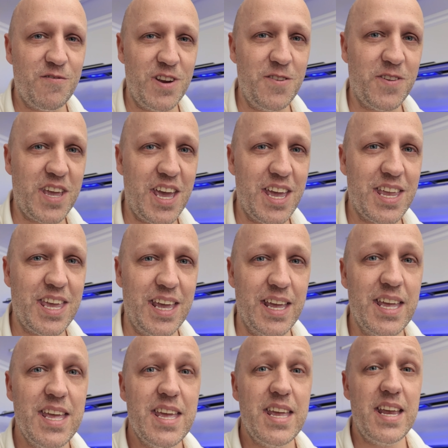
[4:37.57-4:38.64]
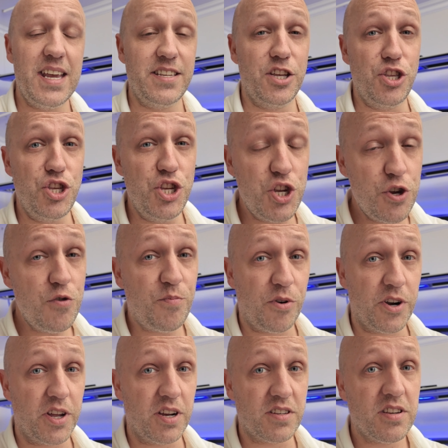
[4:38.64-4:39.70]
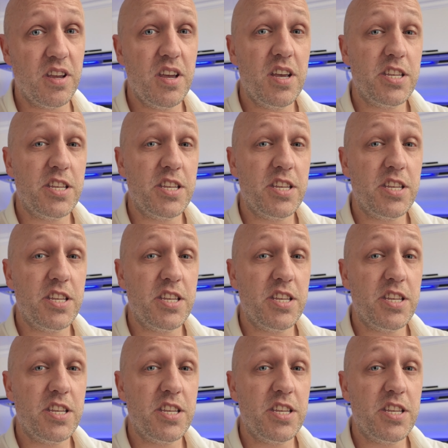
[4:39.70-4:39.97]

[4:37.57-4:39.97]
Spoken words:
Reef Care Kit is a new product,